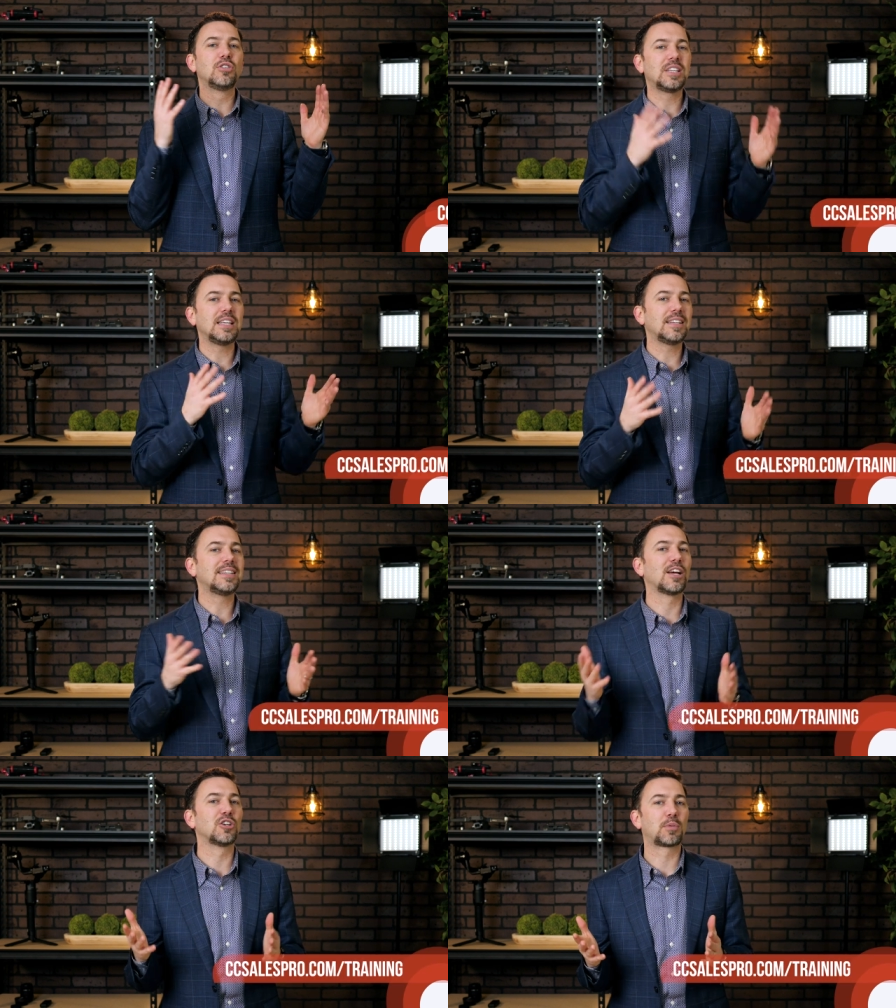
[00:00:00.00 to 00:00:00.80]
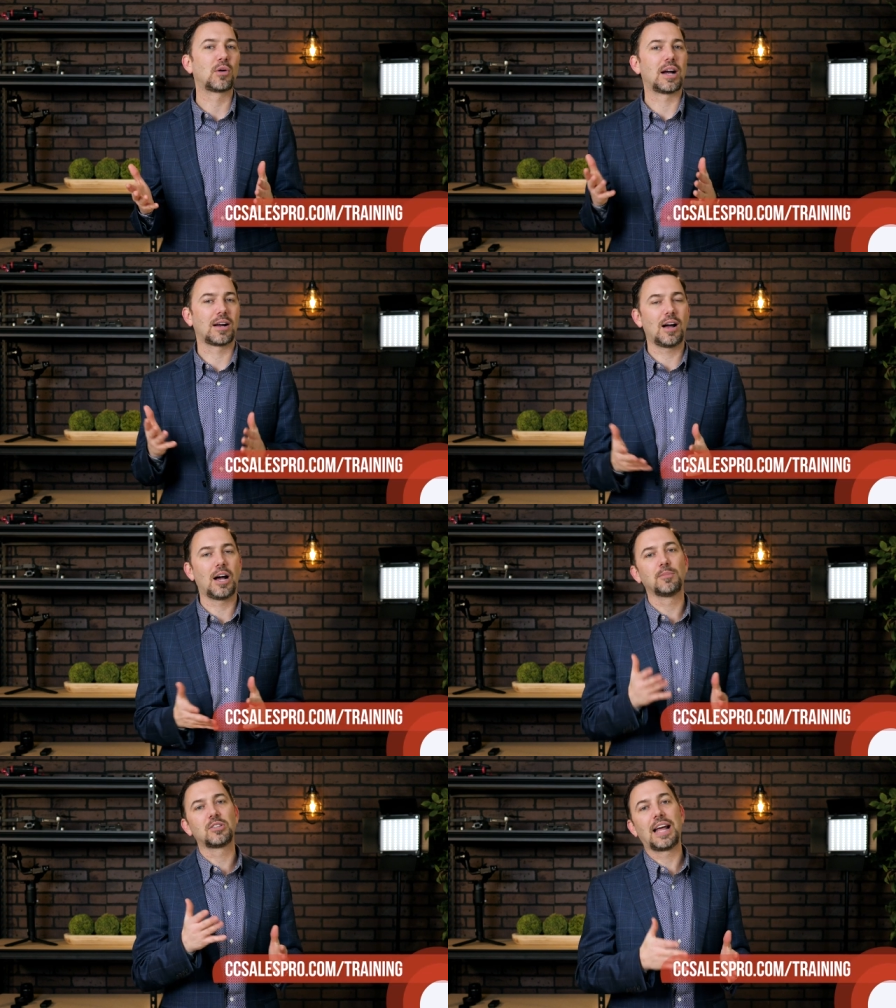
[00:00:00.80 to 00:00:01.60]

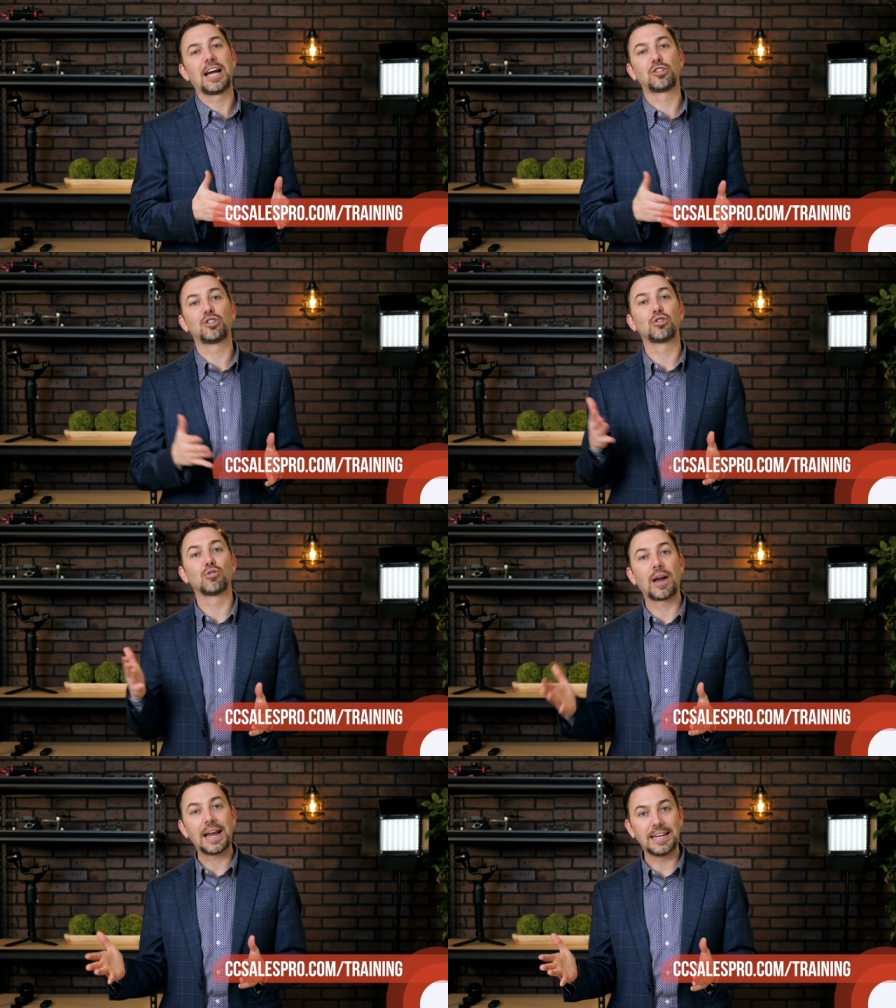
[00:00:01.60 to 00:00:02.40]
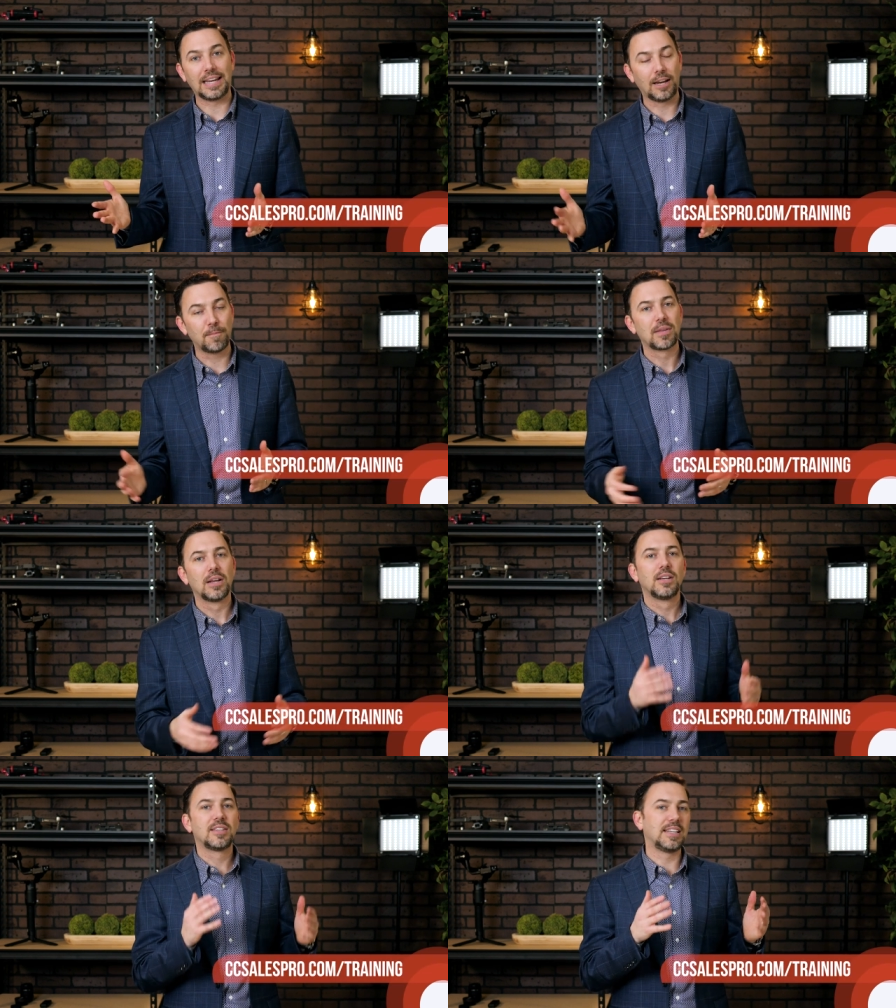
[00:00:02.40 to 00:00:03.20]
ccsalespro.com slash training
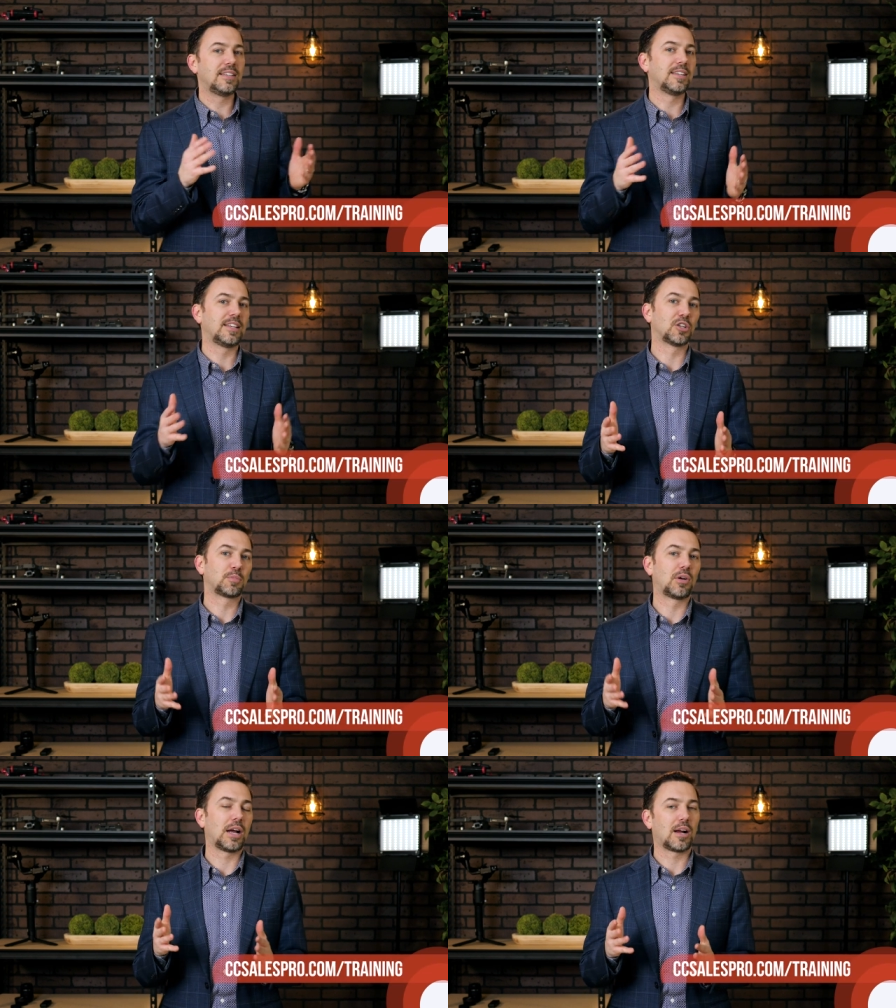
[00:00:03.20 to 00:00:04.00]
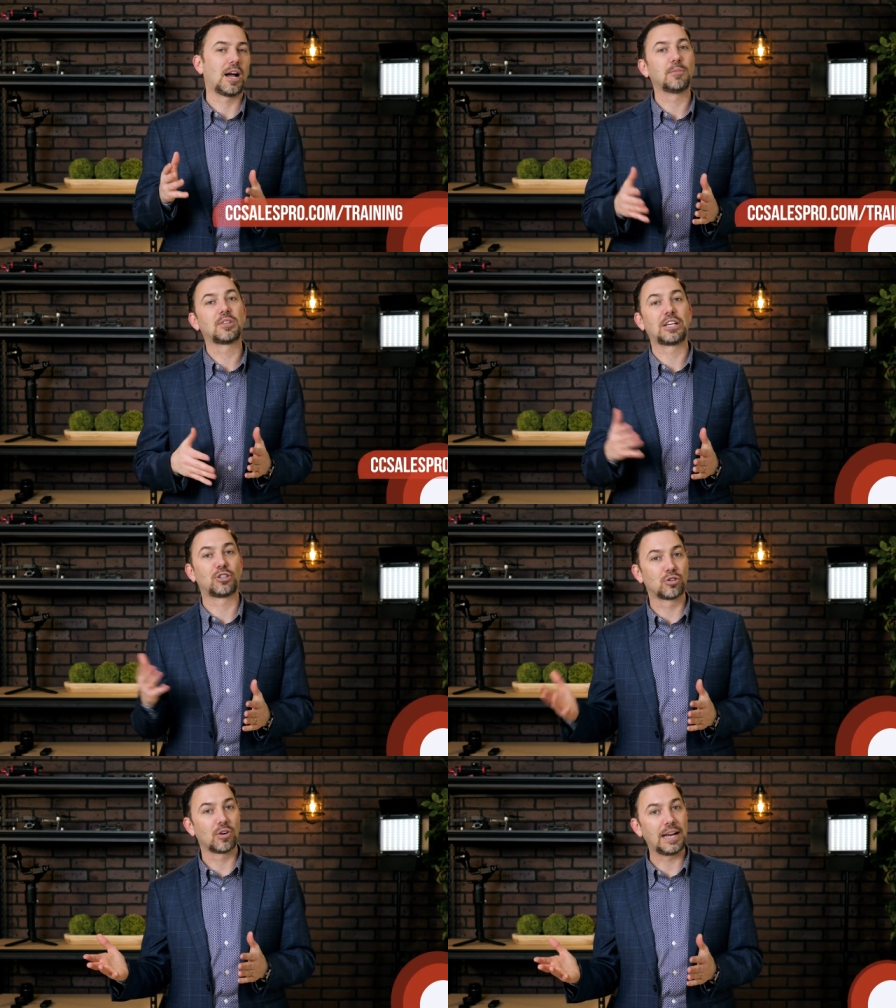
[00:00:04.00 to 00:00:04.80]
ccsalespro.com
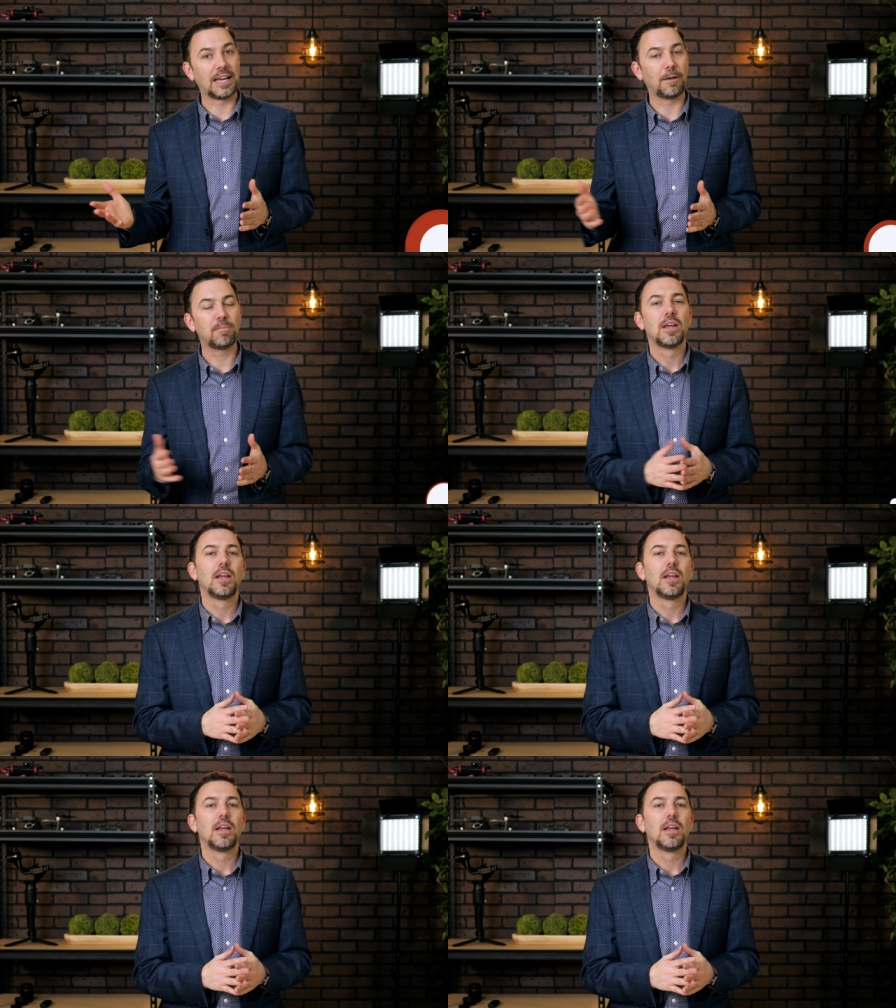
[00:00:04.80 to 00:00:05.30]
slash training.